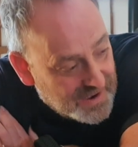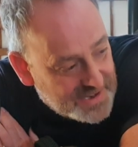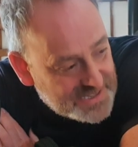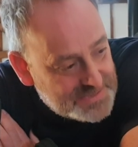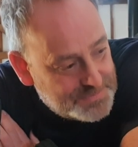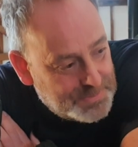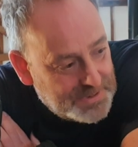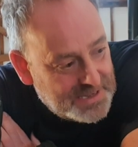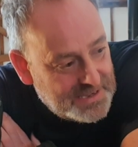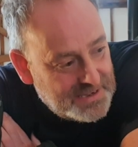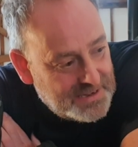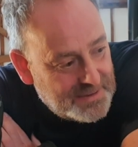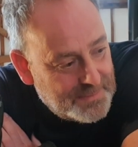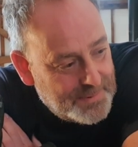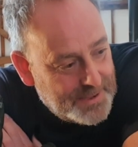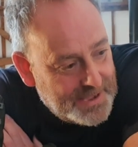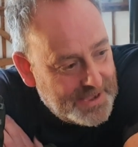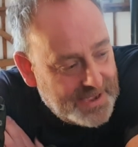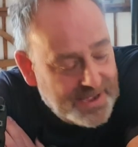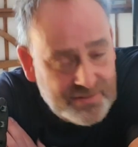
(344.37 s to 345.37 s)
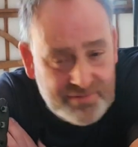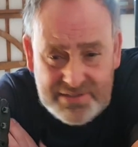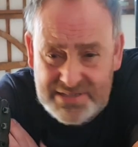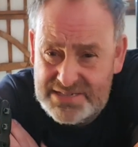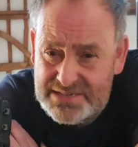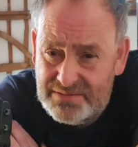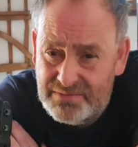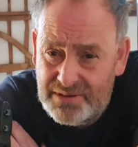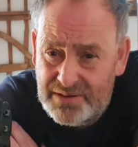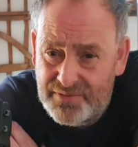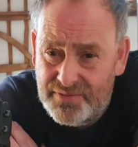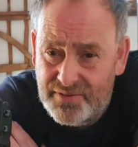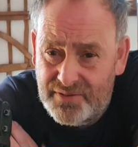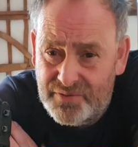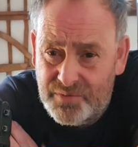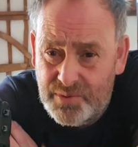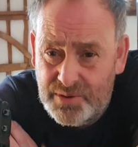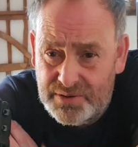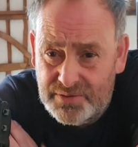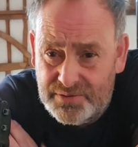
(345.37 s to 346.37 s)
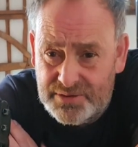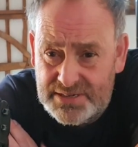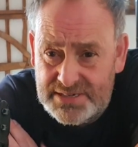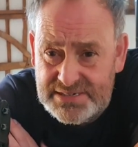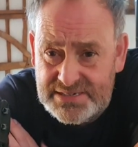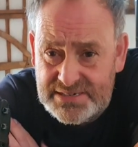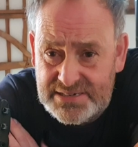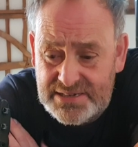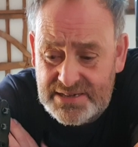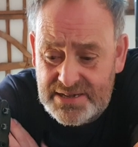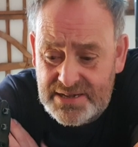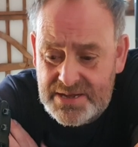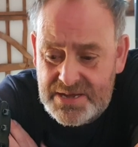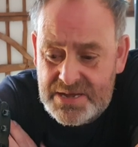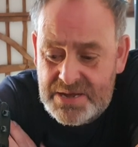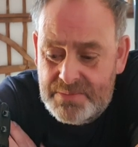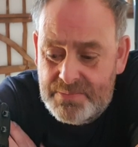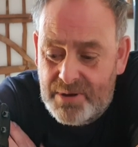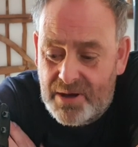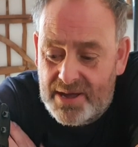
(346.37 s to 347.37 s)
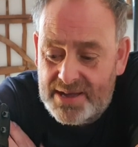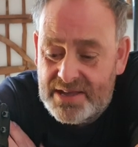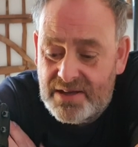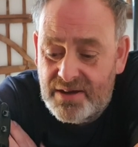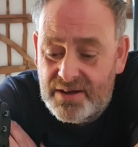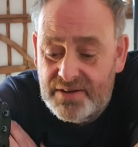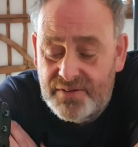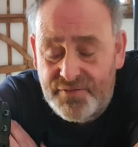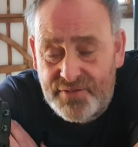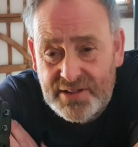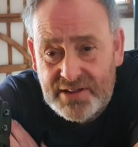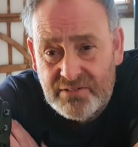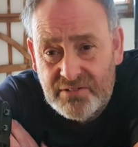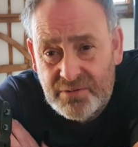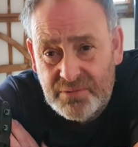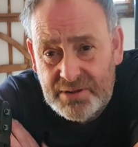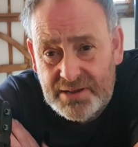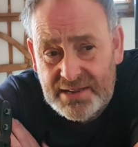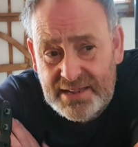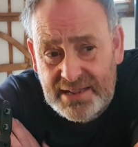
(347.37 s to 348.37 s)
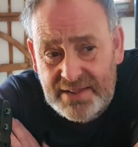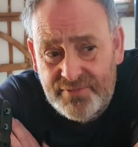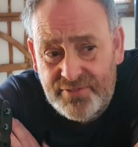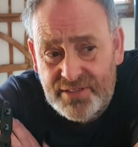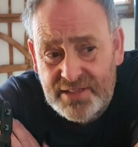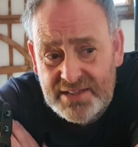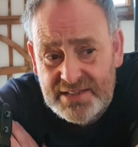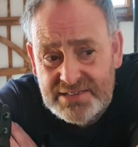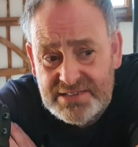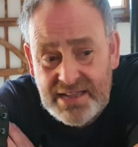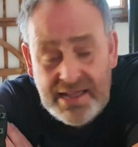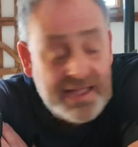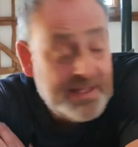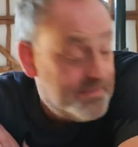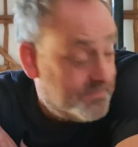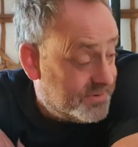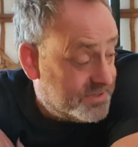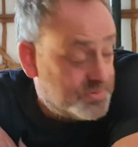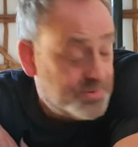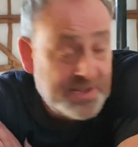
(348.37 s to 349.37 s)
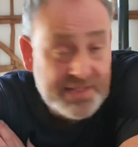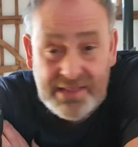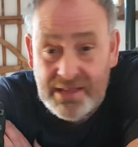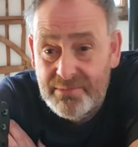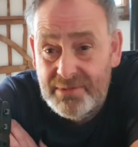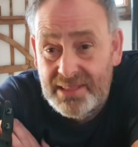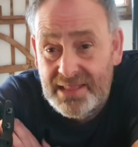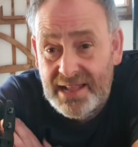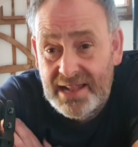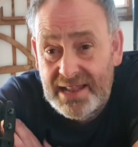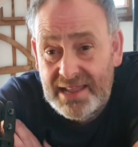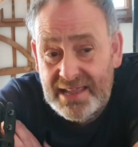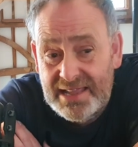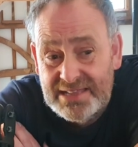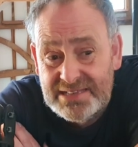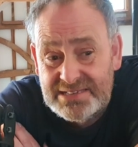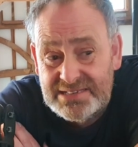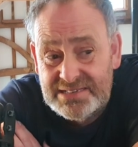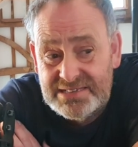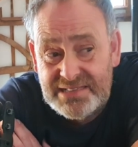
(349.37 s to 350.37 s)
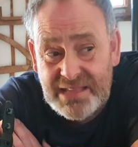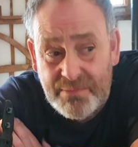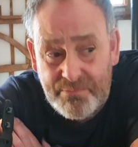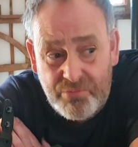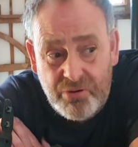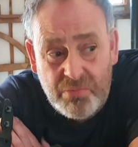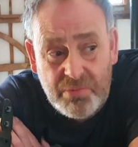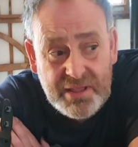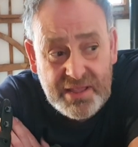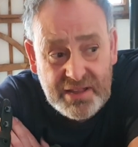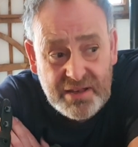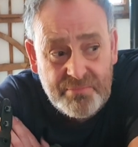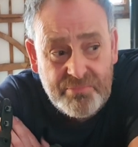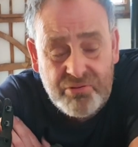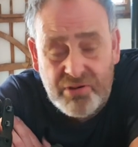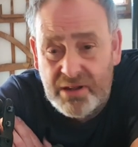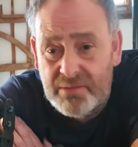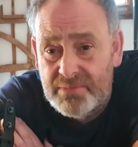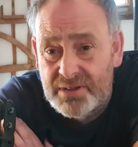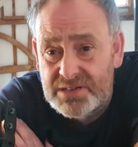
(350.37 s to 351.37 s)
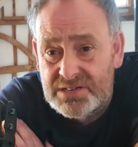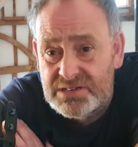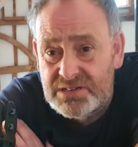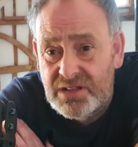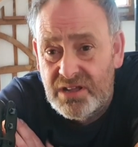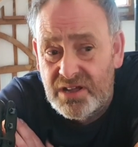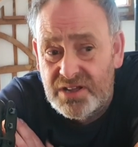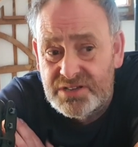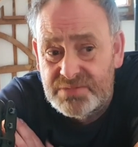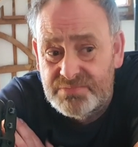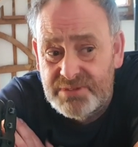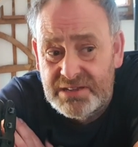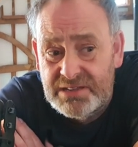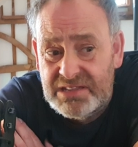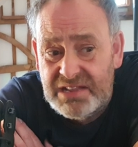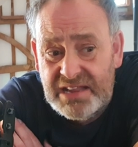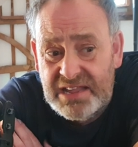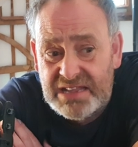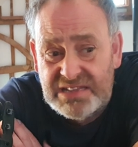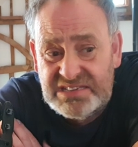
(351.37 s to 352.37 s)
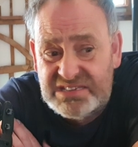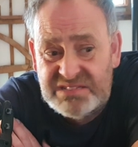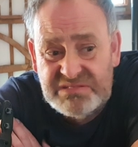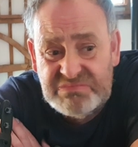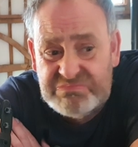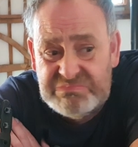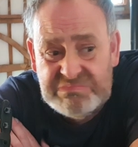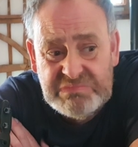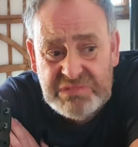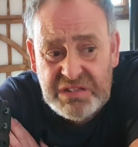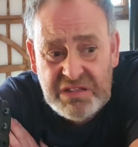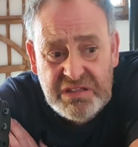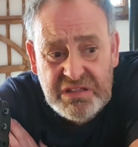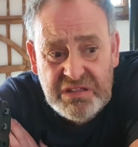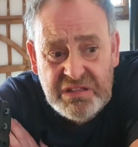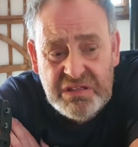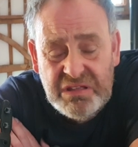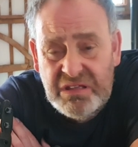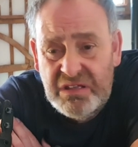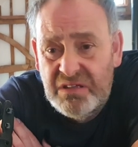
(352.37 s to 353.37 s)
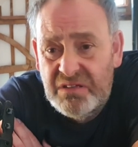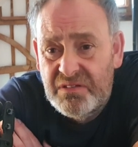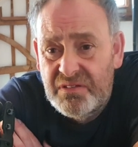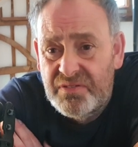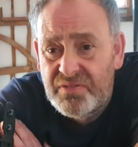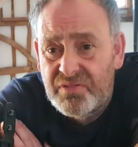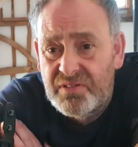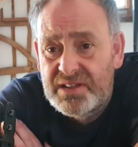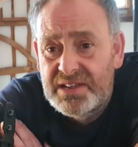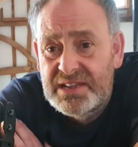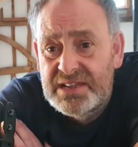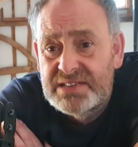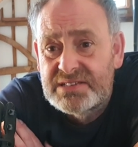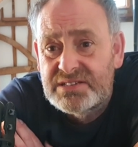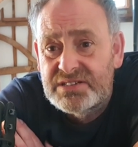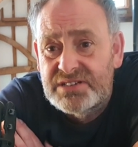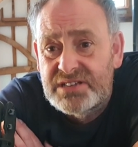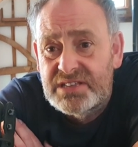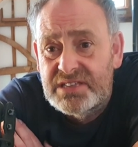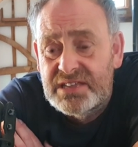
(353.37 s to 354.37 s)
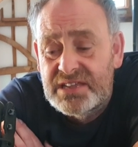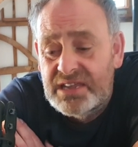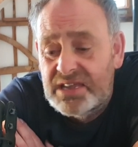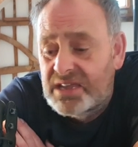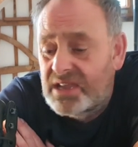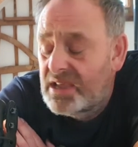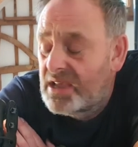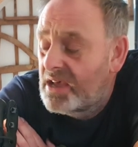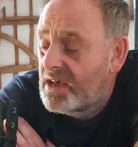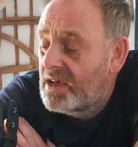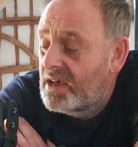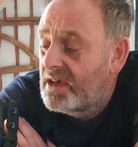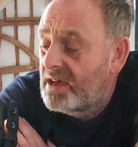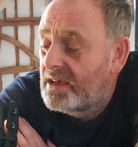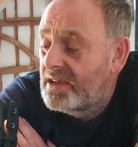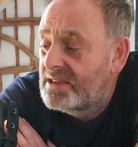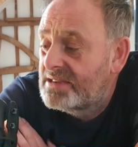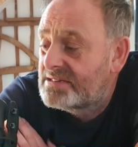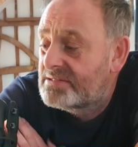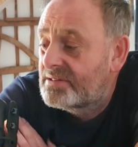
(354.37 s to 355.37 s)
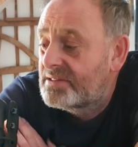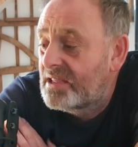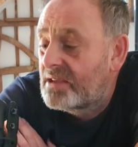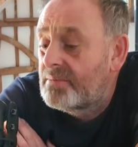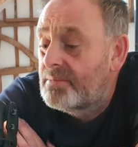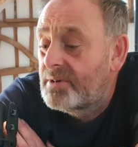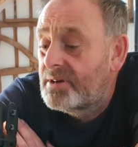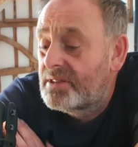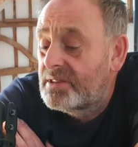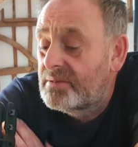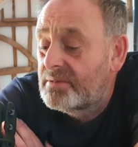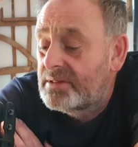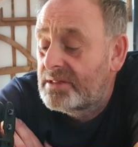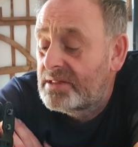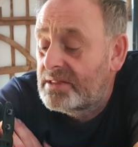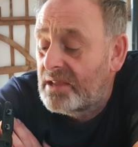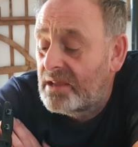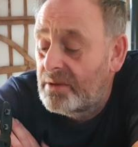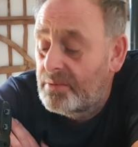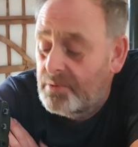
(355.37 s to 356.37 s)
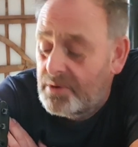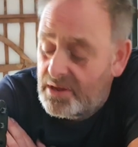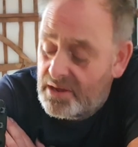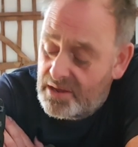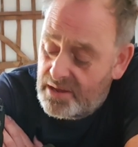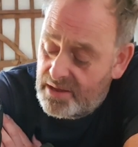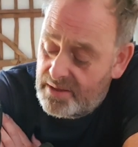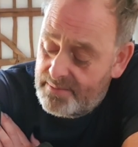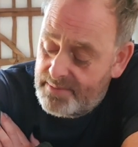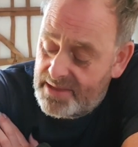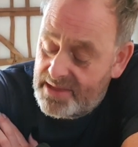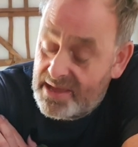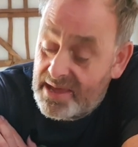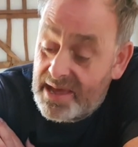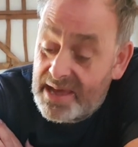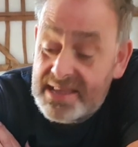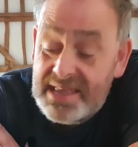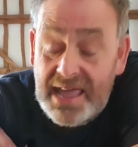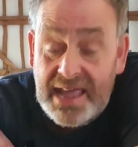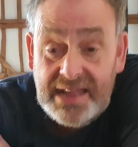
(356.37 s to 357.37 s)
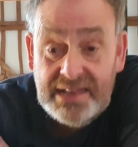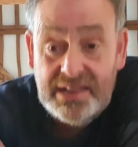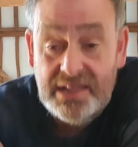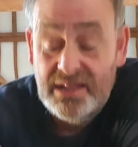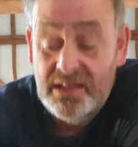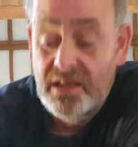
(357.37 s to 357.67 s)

I spent about 175 quid on these, but I kind of figure I'm going to have these, and between them and the Helly Hansens, they're probably going to pretty much last me the next three years, I should think. Uh, so I don't mind doing the dough. Um, again,